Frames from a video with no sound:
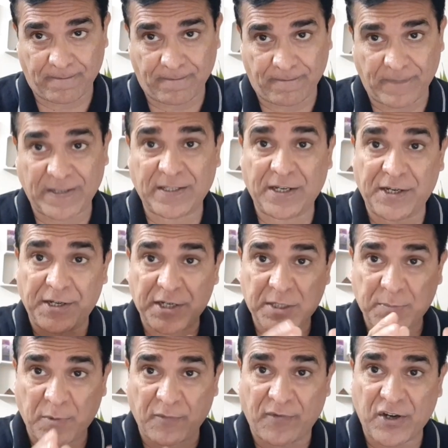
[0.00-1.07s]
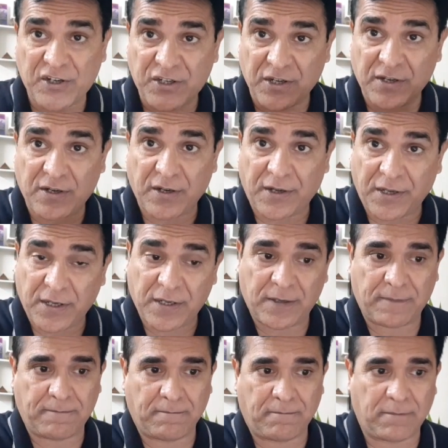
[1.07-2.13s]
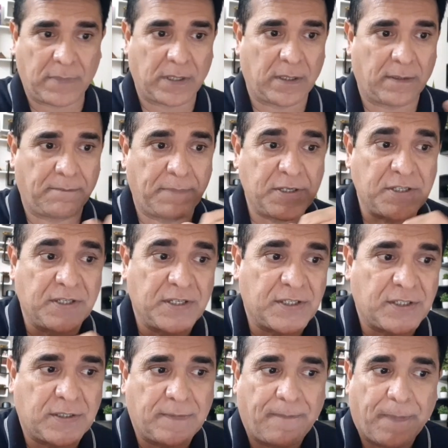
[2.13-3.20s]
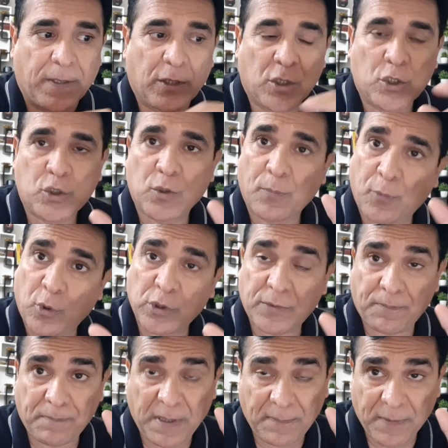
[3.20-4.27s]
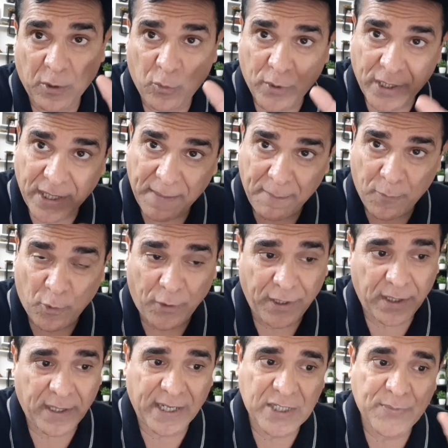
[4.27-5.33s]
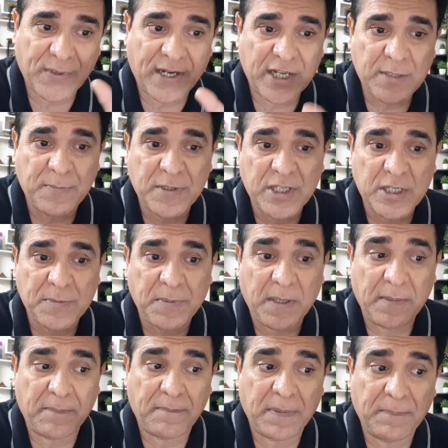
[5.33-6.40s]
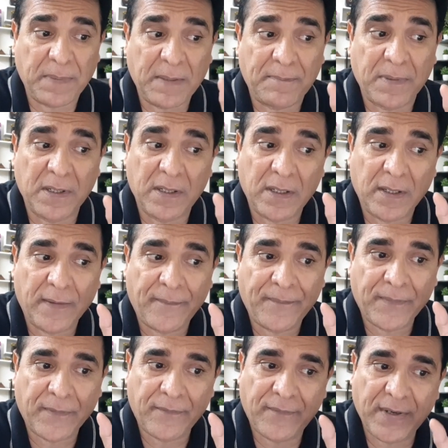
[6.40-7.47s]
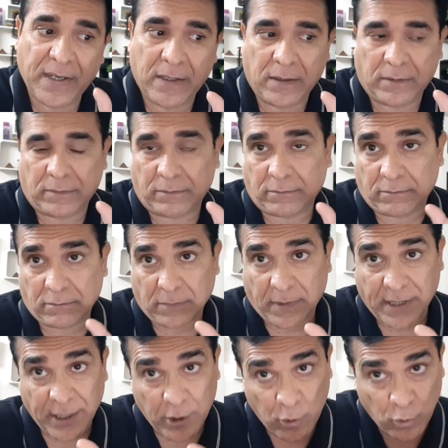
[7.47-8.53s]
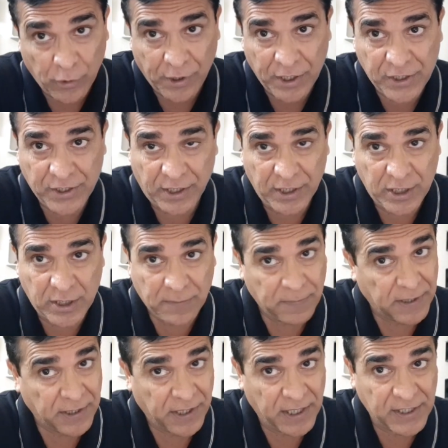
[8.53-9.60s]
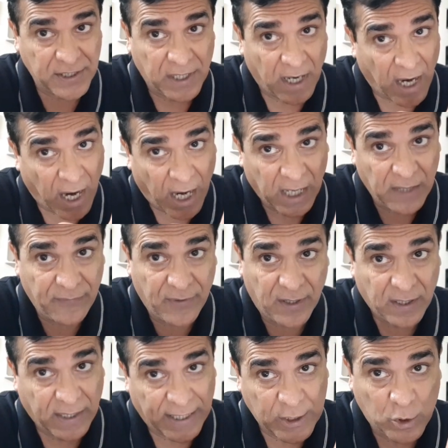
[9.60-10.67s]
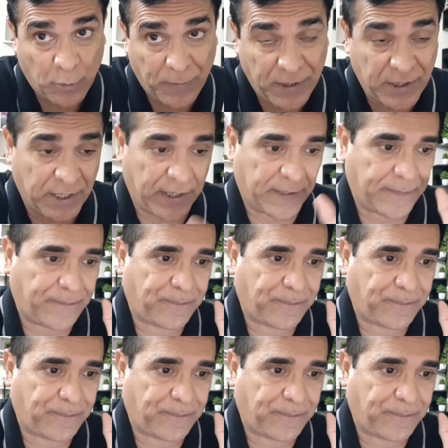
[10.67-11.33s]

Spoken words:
whether it is profession, career, business. So both people who are employed as well as business people will get good results, but yes, hard work has to be there.